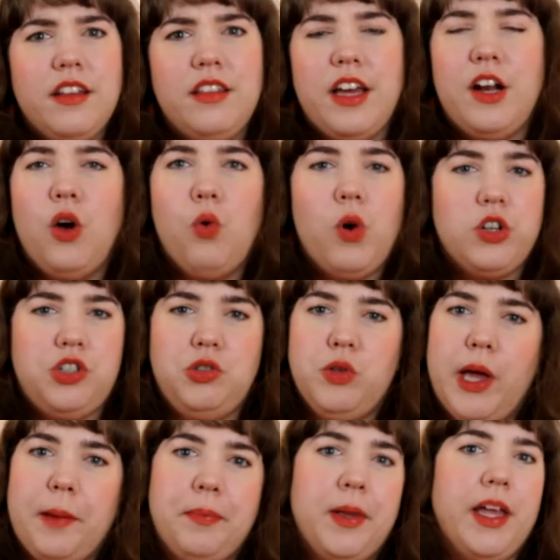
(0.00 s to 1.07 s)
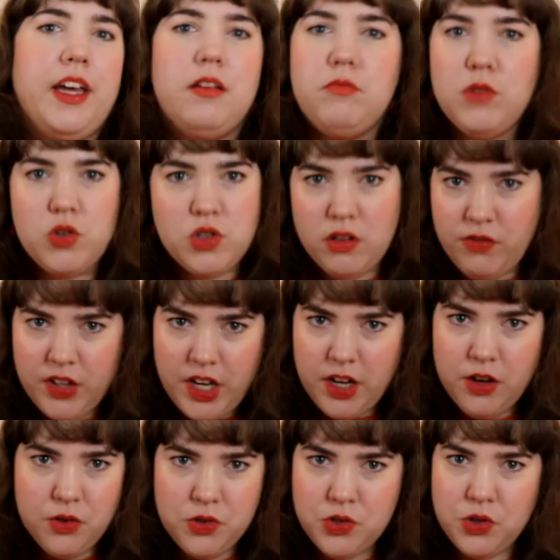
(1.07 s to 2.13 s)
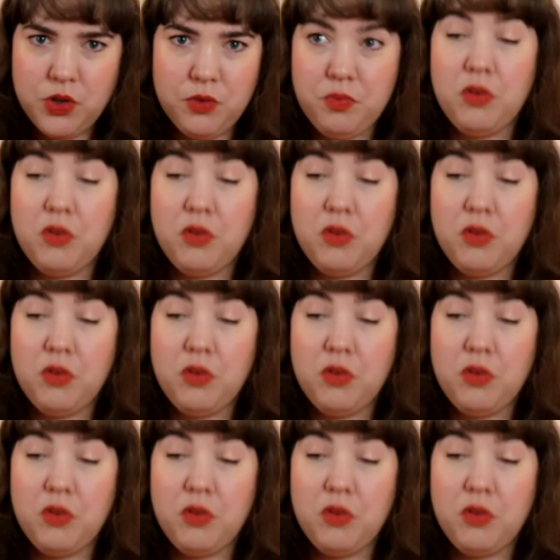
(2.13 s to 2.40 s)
they don't want you like playing music videos or